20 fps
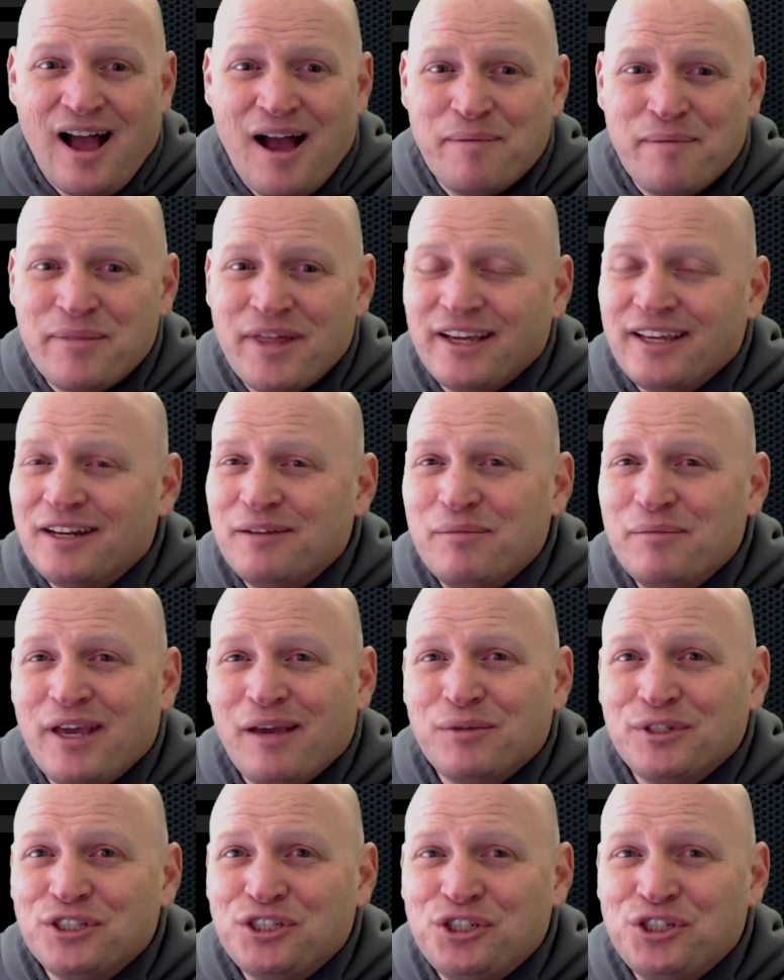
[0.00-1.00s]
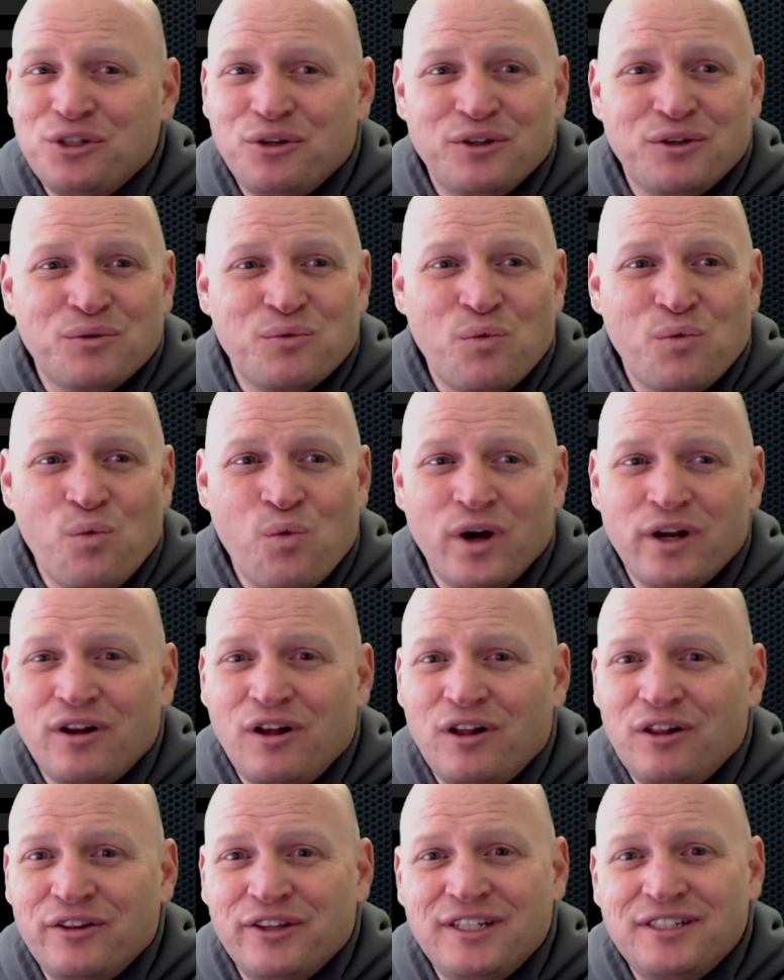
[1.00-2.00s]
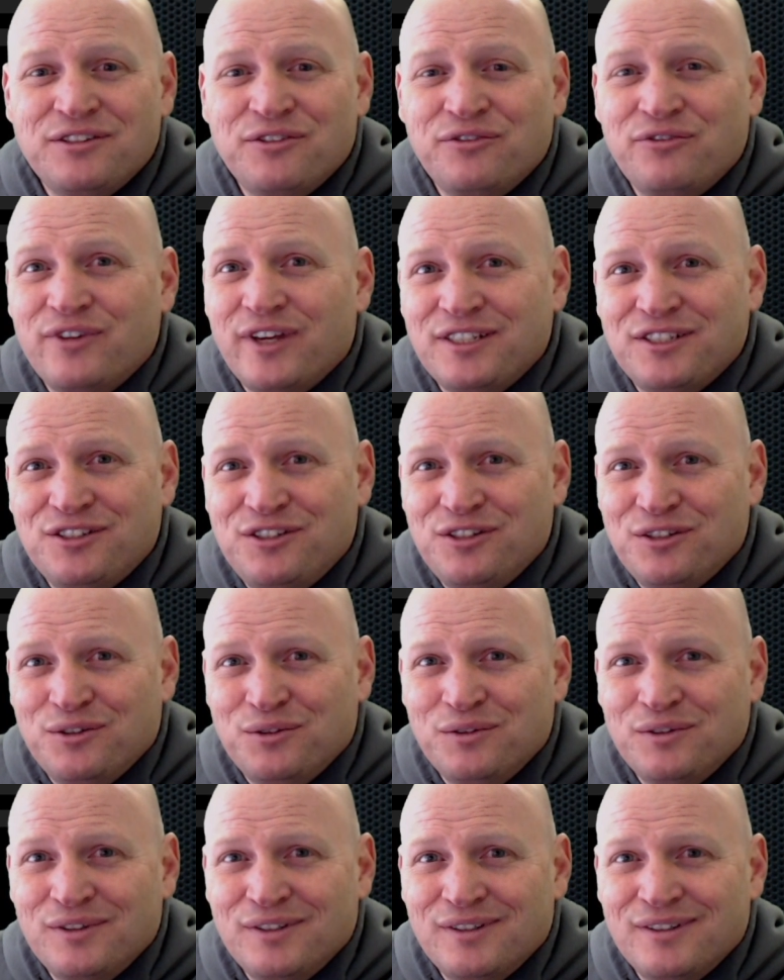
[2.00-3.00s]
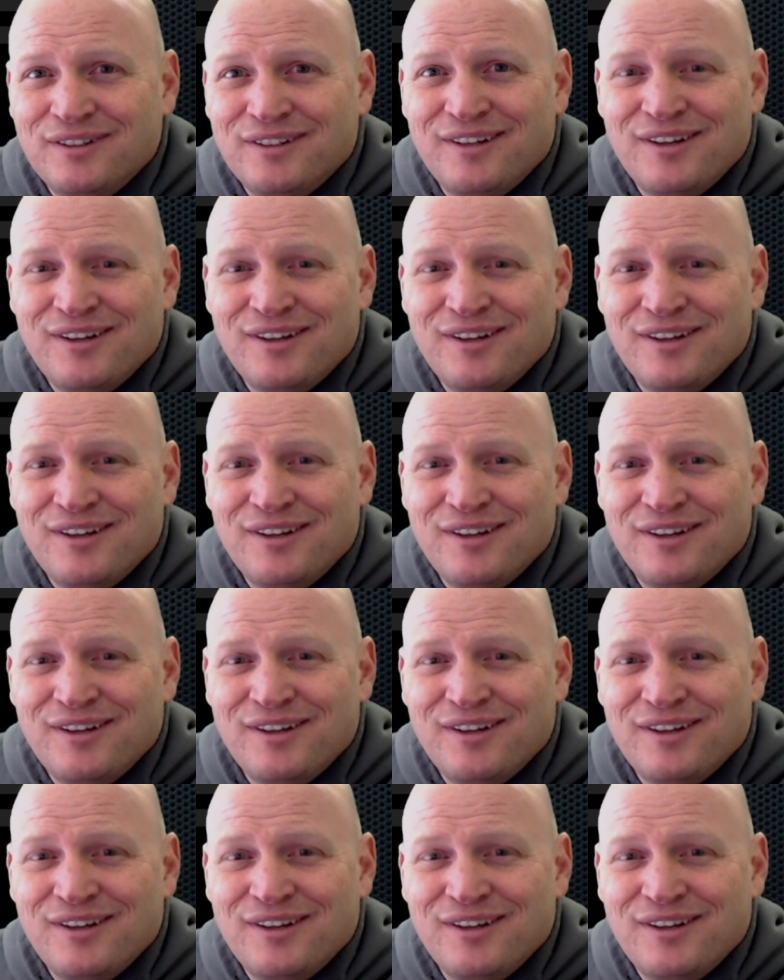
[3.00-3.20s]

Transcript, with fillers: I'm not going to be able to show you what all these effects do